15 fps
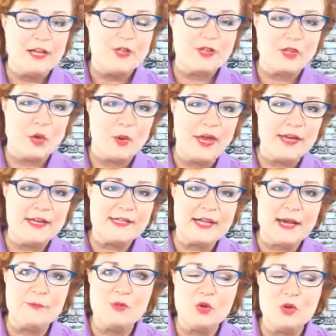So
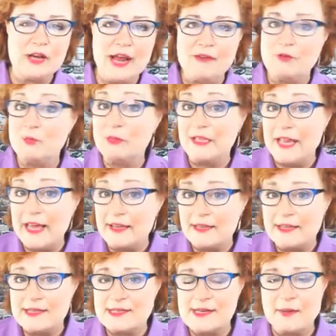anytime you can have a
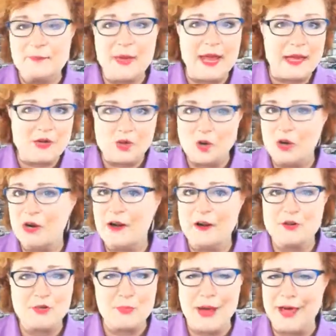playlist on Pandora
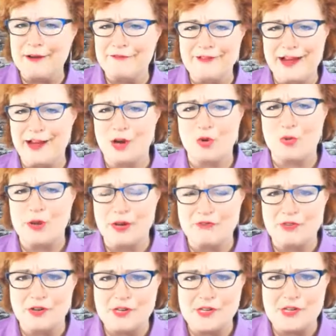or Spotify or
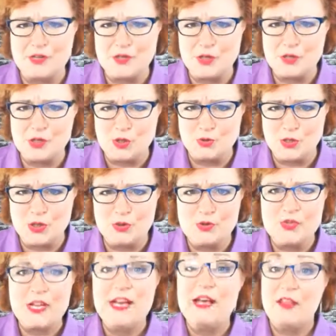whatever it is that you
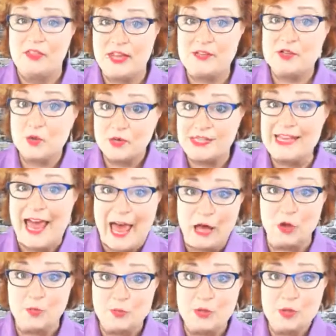use, that's going to
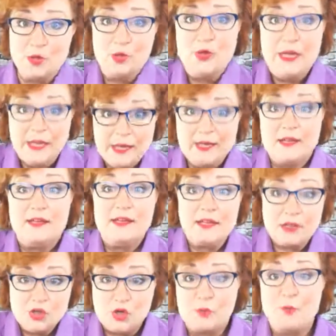help you
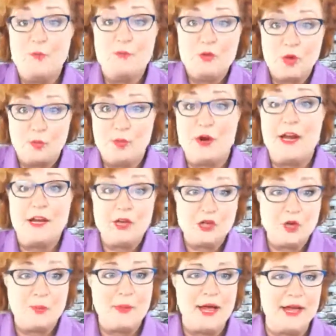get your brain
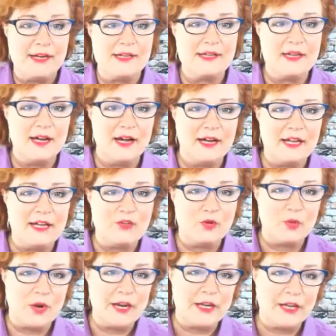and your mind in
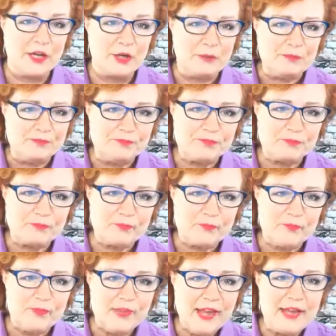the right gear.
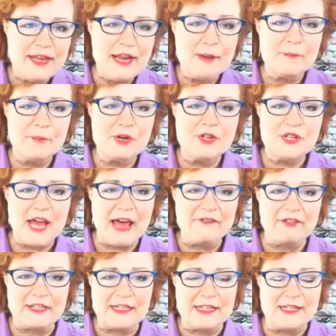Number
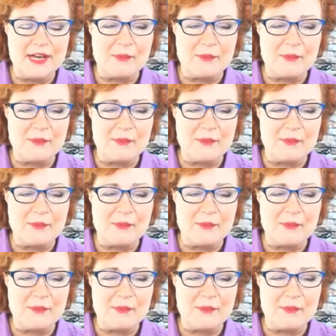10,